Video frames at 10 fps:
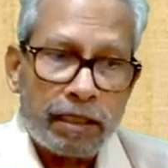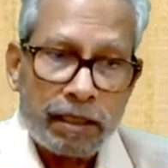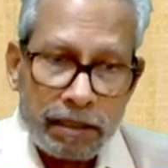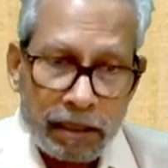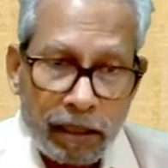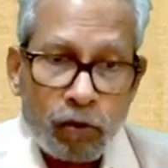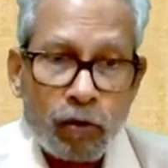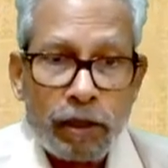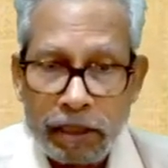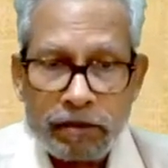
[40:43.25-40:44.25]
That is a
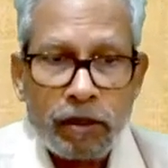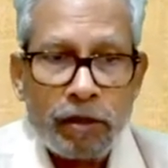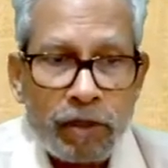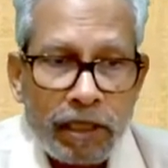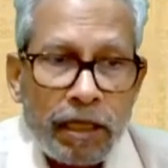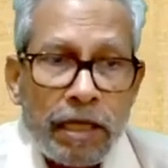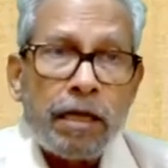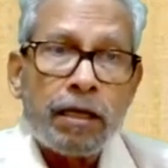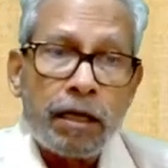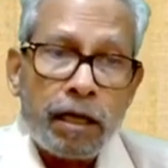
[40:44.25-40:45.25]
recruiting. That's why I'm telling
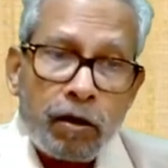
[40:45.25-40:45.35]
you,